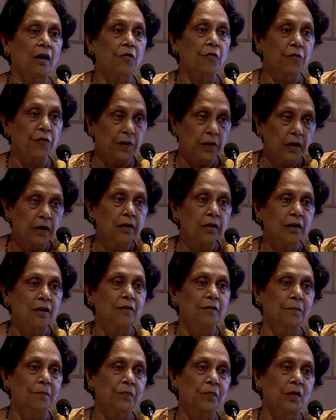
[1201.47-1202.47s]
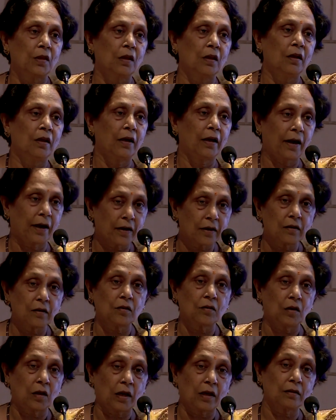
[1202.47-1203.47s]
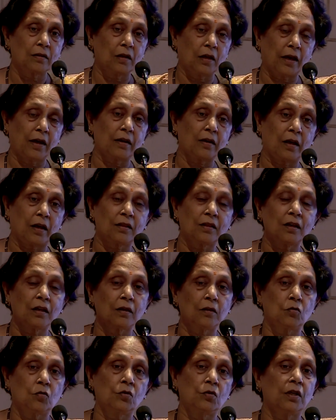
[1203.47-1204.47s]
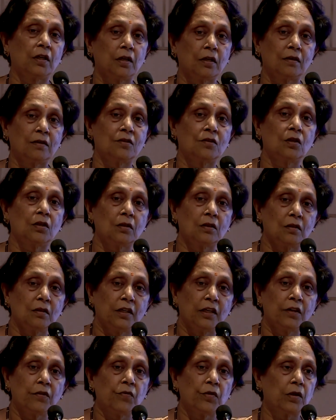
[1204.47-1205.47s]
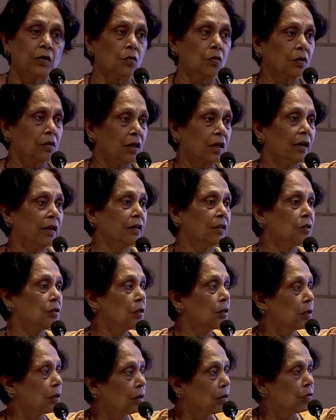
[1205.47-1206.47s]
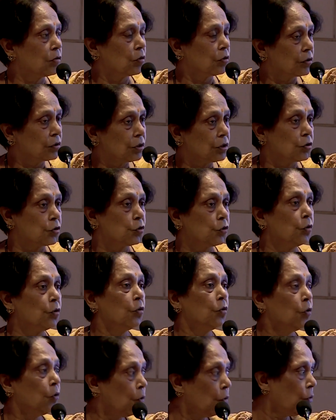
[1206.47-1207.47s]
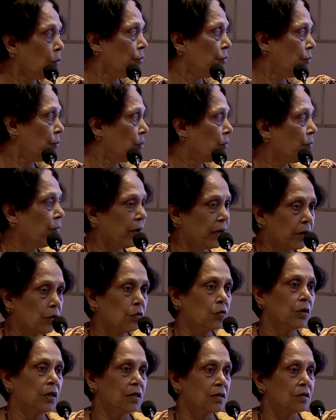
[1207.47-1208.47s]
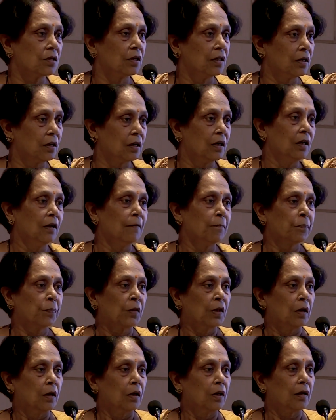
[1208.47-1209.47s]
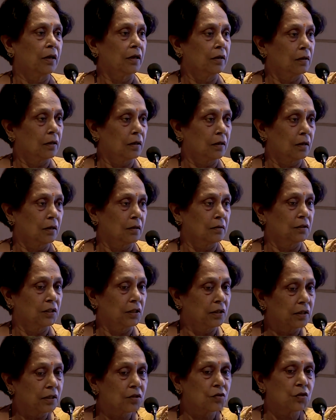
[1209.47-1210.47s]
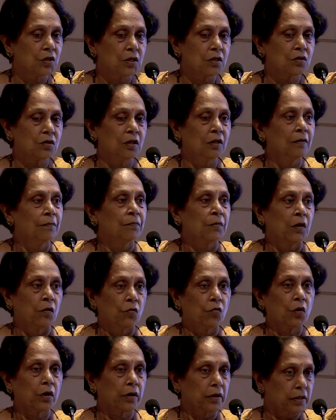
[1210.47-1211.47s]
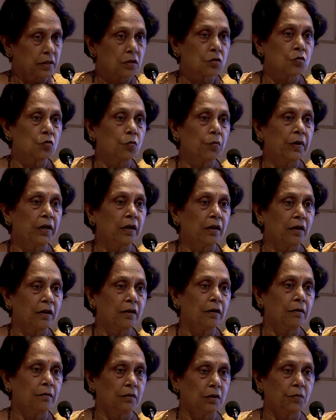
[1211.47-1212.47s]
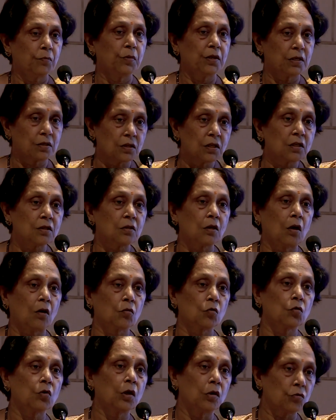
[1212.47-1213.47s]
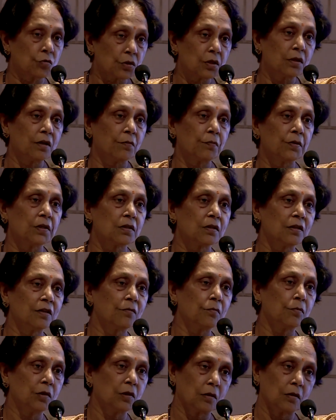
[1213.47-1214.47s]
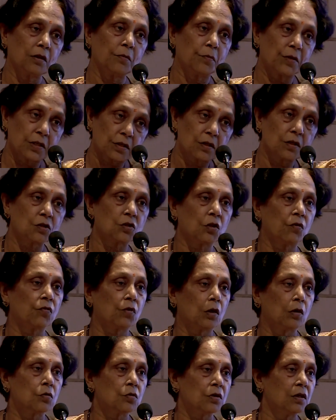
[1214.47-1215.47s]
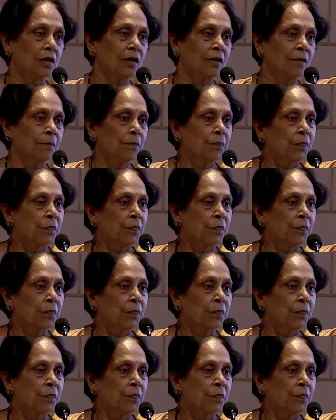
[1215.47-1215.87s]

aware I think today is the need when all the gynecologists should know when to consult a geneticist, what tests to be done, the basics, how to counsel the patient, the basics of counseling,